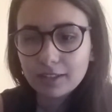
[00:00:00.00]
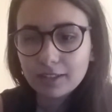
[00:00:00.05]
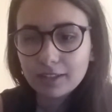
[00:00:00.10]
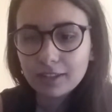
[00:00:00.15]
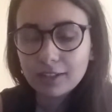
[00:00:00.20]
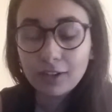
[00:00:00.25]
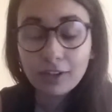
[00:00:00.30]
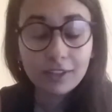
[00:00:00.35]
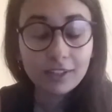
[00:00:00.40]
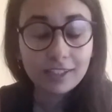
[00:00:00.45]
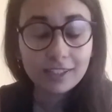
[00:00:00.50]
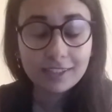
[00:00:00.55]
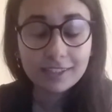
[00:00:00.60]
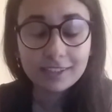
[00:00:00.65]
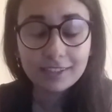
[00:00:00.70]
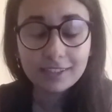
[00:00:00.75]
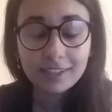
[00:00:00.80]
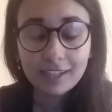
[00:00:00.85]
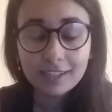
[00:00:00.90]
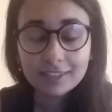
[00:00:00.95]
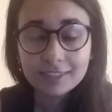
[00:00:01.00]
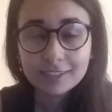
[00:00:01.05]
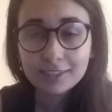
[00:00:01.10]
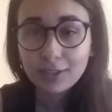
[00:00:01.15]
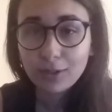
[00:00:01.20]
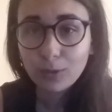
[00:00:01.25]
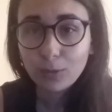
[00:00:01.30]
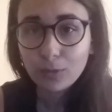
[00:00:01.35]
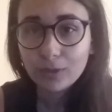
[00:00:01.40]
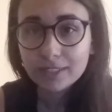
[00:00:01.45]
it doesn't
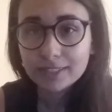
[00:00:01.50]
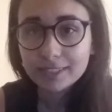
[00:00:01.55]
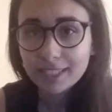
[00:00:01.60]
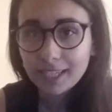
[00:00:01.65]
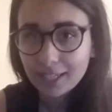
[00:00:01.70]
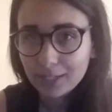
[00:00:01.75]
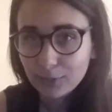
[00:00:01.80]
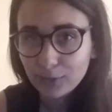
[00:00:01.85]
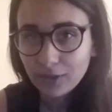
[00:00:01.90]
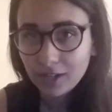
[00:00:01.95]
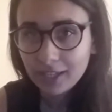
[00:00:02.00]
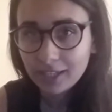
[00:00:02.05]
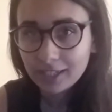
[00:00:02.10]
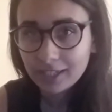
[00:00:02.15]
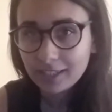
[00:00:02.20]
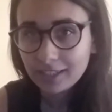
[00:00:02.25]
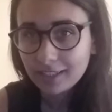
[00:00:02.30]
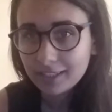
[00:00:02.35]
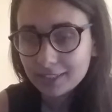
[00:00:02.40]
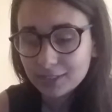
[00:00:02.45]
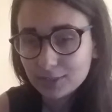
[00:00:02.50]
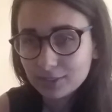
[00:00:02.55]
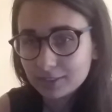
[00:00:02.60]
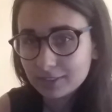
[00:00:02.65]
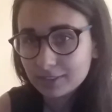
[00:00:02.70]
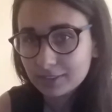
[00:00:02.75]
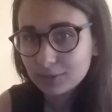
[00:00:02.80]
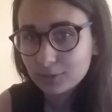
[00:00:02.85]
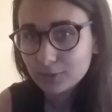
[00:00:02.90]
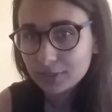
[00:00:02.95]
always end well, as
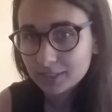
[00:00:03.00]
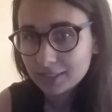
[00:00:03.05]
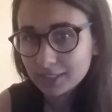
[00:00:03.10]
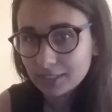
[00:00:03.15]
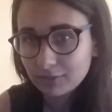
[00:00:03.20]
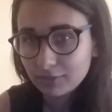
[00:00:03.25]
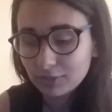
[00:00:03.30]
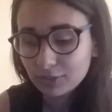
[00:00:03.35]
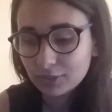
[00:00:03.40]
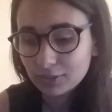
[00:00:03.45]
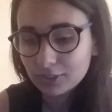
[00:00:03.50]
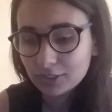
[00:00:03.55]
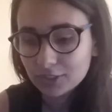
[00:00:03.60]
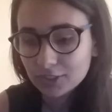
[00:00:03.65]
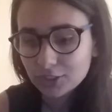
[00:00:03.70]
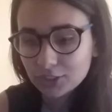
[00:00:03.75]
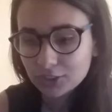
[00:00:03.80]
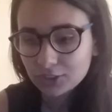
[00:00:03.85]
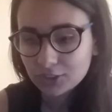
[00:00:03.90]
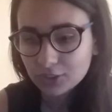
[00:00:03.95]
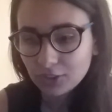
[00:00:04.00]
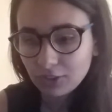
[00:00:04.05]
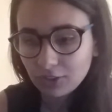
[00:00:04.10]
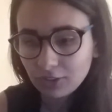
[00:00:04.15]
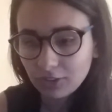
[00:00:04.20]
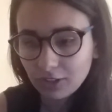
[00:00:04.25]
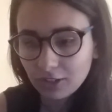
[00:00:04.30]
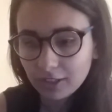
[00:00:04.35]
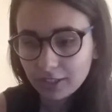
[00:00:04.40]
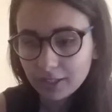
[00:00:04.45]
we've seen for John
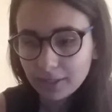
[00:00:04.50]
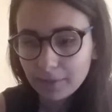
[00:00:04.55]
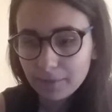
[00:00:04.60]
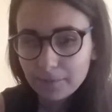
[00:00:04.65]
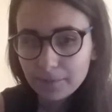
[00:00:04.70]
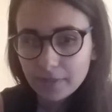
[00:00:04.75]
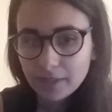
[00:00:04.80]
Locke.